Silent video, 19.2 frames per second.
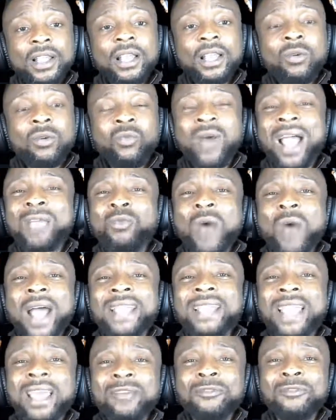
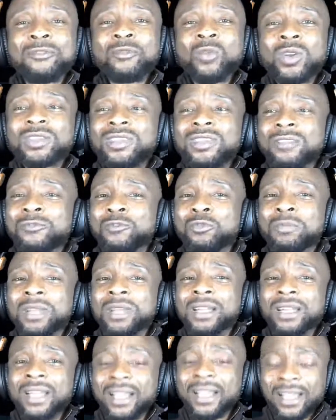YYF. What's the full
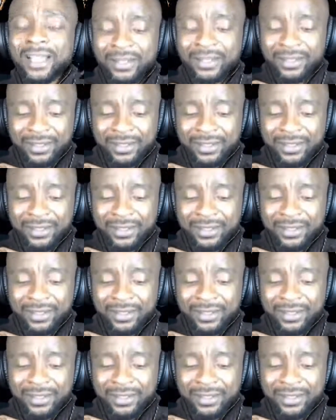meaning again?